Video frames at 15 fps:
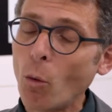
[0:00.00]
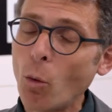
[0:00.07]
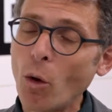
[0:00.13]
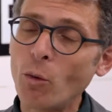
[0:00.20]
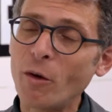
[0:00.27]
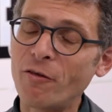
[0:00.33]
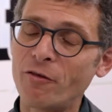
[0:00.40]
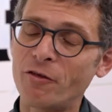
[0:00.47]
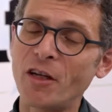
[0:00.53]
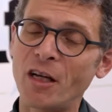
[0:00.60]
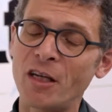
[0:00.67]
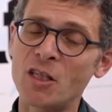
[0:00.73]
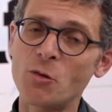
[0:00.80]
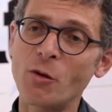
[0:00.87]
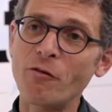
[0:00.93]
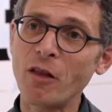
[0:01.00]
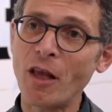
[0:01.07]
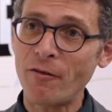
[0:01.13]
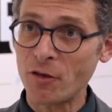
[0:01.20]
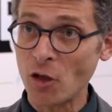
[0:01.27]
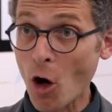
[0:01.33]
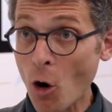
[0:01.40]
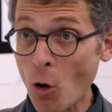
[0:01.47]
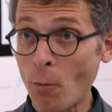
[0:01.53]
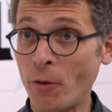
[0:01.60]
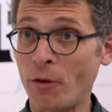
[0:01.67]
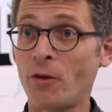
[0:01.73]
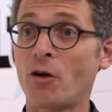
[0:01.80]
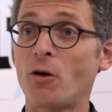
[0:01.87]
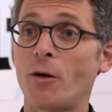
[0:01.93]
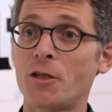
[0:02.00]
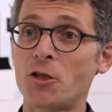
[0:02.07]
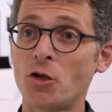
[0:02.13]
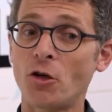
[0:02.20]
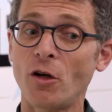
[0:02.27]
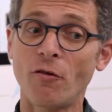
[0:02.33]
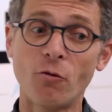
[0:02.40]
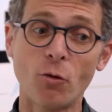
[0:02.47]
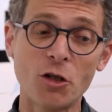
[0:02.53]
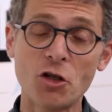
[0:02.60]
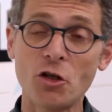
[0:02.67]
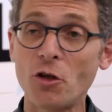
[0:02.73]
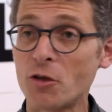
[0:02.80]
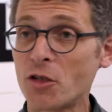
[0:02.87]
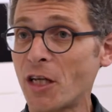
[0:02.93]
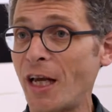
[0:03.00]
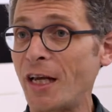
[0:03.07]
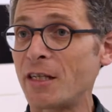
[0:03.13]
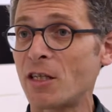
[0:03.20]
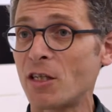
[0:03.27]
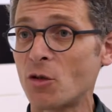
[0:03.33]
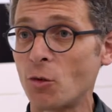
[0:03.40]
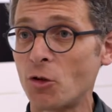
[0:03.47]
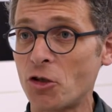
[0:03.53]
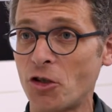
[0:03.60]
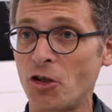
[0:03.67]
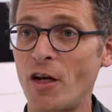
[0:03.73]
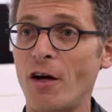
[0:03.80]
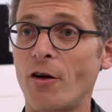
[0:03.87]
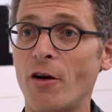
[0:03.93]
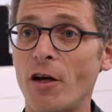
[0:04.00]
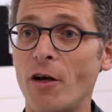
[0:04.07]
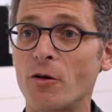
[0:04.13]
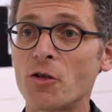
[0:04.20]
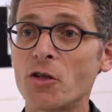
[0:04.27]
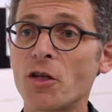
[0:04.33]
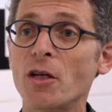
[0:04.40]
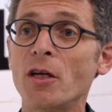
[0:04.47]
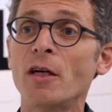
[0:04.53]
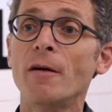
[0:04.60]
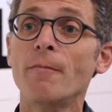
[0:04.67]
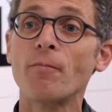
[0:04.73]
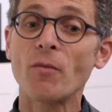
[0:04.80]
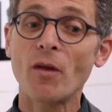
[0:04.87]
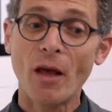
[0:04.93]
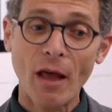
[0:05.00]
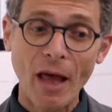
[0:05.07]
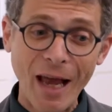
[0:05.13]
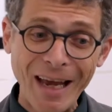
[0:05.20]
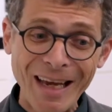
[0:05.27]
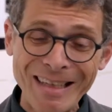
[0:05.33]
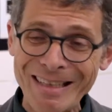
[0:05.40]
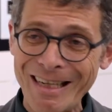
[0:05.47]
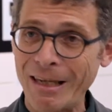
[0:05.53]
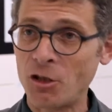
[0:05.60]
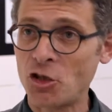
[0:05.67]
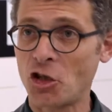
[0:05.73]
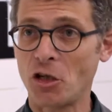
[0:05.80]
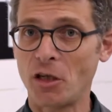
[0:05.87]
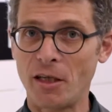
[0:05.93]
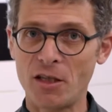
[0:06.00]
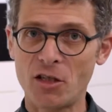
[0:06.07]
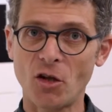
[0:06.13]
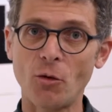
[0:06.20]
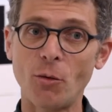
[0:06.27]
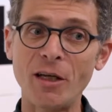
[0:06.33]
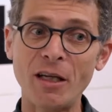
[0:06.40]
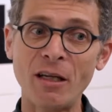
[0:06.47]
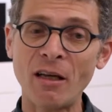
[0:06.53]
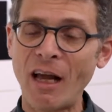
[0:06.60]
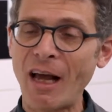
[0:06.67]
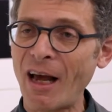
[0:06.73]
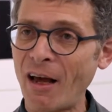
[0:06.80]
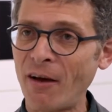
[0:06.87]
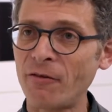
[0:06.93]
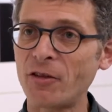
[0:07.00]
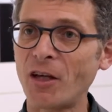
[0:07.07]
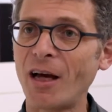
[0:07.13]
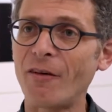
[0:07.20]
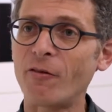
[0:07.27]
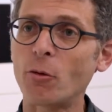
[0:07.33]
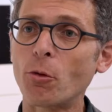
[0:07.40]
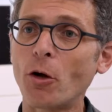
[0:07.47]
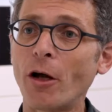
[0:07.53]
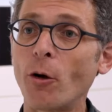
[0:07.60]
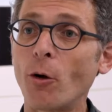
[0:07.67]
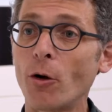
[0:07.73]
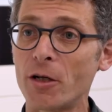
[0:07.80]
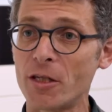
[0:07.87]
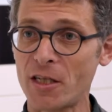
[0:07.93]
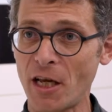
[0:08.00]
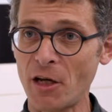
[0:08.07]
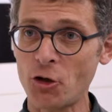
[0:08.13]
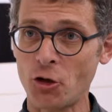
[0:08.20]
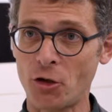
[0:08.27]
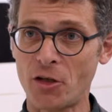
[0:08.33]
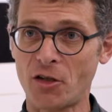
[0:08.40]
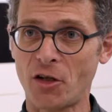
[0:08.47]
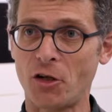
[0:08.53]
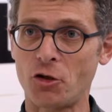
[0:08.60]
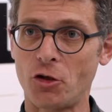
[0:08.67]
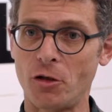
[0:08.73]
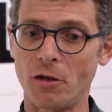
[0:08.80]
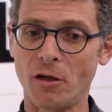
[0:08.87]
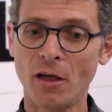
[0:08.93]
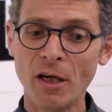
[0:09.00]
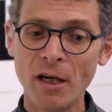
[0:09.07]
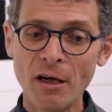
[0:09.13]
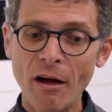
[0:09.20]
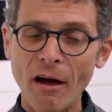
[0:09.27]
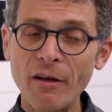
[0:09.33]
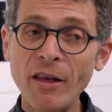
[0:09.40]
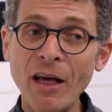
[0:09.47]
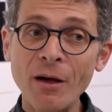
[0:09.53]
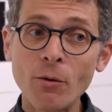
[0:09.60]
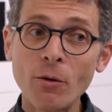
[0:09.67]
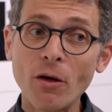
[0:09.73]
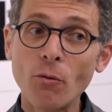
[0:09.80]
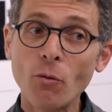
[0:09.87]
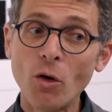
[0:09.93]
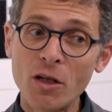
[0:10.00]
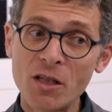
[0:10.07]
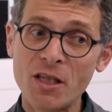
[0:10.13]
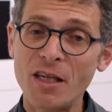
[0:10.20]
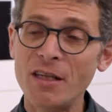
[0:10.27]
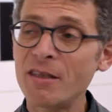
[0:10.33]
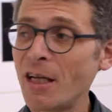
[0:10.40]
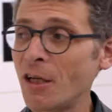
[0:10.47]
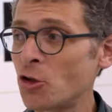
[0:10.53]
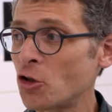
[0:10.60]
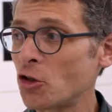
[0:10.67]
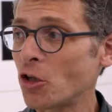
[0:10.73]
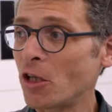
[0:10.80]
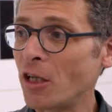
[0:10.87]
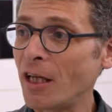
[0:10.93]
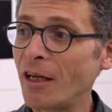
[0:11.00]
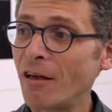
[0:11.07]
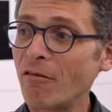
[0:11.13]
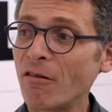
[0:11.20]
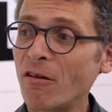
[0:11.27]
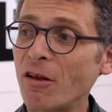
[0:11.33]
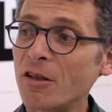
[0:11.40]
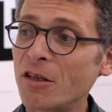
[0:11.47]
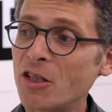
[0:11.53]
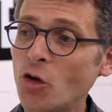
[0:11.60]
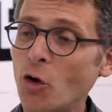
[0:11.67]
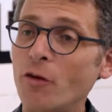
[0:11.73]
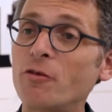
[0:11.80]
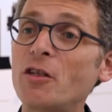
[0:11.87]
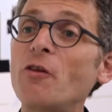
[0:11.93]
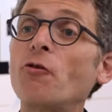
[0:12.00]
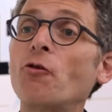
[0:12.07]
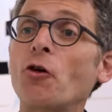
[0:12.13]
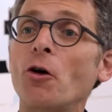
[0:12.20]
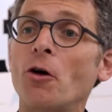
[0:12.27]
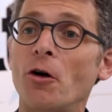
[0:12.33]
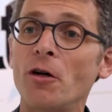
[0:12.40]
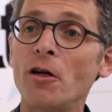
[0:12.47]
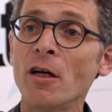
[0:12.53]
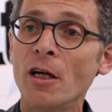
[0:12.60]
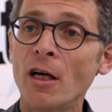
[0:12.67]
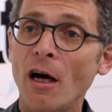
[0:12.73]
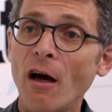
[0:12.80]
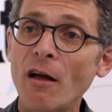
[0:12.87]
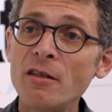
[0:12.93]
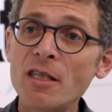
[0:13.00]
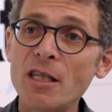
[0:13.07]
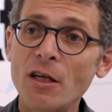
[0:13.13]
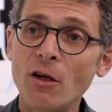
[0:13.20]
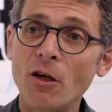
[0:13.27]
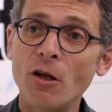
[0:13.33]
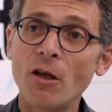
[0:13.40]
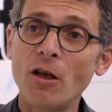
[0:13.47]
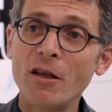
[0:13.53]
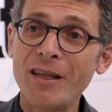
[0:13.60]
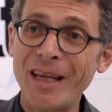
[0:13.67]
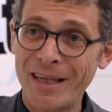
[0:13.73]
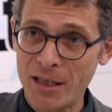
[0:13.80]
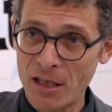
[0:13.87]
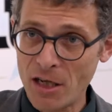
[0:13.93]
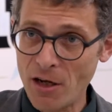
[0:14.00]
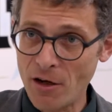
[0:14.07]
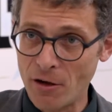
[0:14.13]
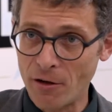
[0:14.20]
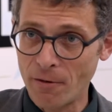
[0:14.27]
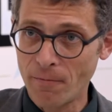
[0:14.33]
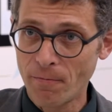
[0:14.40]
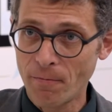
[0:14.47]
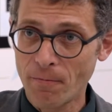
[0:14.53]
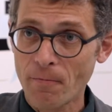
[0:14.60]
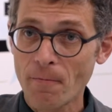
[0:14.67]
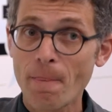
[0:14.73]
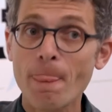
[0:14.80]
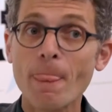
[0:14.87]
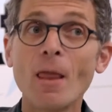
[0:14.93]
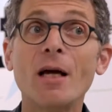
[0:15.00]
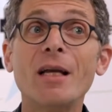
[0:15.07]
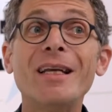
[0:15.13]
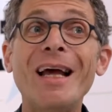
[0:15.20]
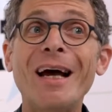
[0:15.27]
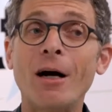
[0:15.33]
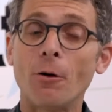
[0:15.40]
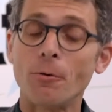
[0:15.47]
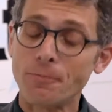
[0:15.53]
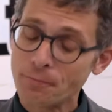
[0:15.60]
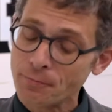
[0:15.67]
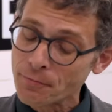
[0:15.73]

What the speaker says: What we've done is we've left open the question of which use cases, which scenarios, intentionally, so that we didn't have to have a prioritization discussion. And that was intentionally sort of deferred until next year. Now,